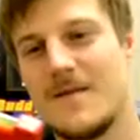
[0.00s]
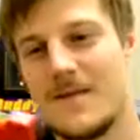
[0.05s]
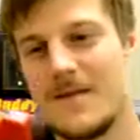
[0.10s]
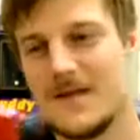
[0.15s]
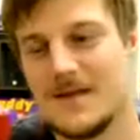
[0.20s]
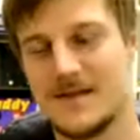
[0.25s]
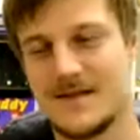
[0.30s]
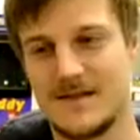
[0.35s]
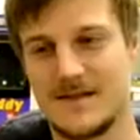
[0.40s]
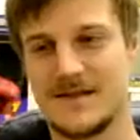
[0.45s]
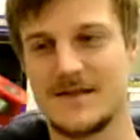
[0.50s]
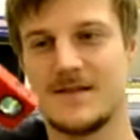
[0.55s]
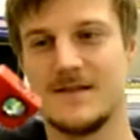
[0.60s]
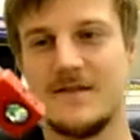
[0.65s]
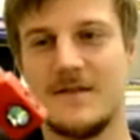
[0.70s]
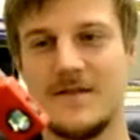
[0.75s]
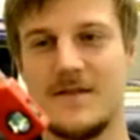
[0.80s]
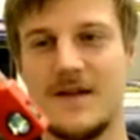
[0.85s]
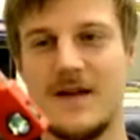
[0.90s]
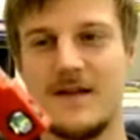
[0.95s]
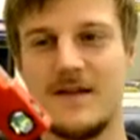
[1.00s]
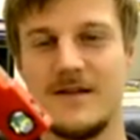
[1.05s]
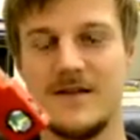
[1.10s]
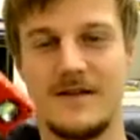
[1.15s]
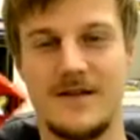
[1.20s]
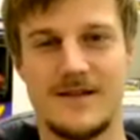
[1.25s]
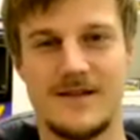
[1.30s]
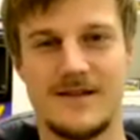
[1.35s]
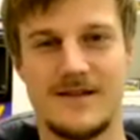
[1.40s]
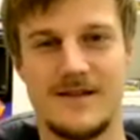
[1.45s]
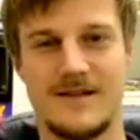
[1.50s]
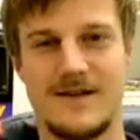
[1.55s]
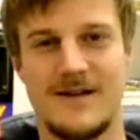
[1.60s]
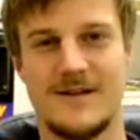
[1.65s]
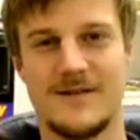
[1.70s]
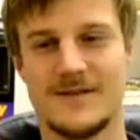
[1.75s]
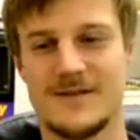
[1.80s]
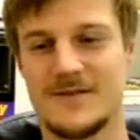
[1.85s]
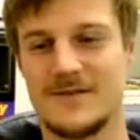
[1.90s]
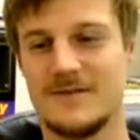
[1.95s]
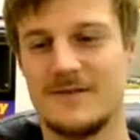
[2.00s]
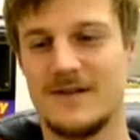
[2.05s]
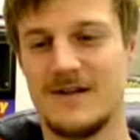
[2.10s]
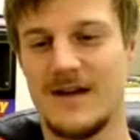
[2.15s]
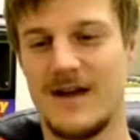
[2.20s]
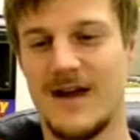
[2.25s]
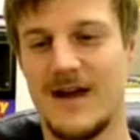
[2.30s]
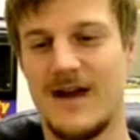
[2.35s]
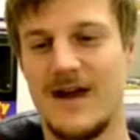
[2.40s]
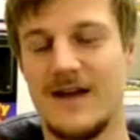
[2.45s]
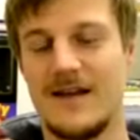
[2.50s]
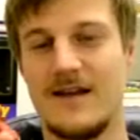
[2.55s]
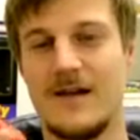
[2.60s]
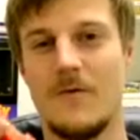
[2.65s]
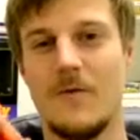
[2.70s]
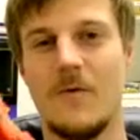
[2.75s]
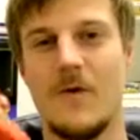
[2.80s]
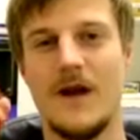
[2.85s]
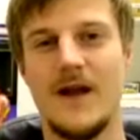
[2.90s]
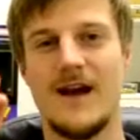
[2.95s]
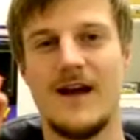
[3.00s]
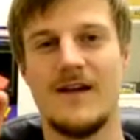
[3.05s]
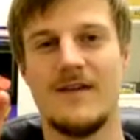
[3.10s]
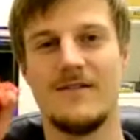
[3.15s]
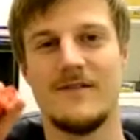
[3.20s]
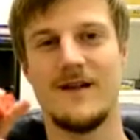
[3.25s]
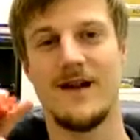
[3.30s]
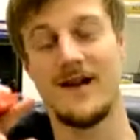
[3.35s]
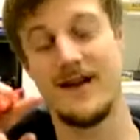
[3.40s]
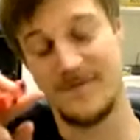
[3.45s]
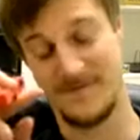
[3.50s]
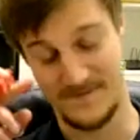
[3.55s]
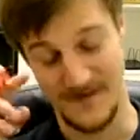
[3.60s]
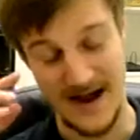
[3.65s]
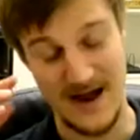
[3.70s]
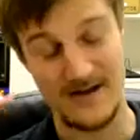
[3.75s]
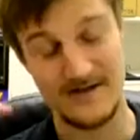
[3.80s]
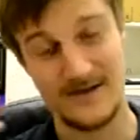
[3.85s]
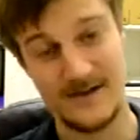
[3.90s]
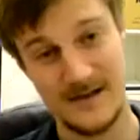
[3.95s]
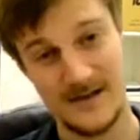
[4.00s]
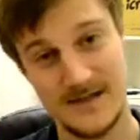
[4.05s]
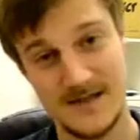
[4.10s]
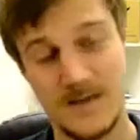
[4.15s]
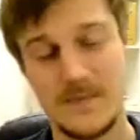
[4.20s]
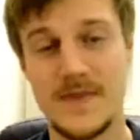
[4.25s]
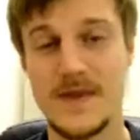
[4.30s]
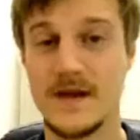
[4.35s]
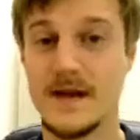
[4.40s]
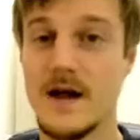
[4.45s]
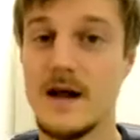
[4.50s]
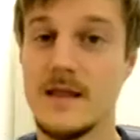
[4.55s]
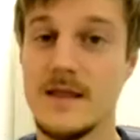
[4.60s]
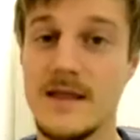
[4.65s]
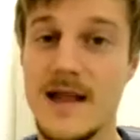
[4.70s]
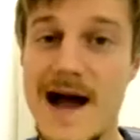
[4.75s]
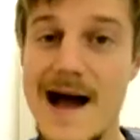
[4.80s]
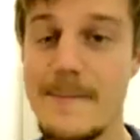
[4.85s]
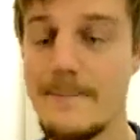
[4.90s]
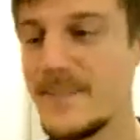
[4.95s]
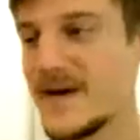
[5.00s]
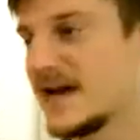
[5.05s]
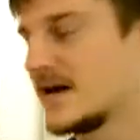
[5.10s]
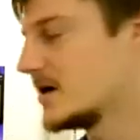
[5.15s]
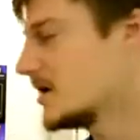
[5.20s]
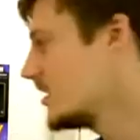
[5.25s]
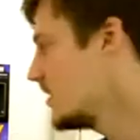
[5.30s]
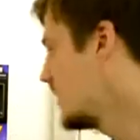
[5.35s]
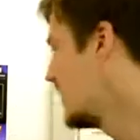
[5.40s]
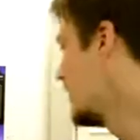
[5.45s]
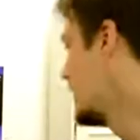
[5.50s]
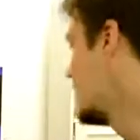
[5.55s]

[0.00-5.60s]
this little thing that you get at the dollar store. And what I found something a lot better.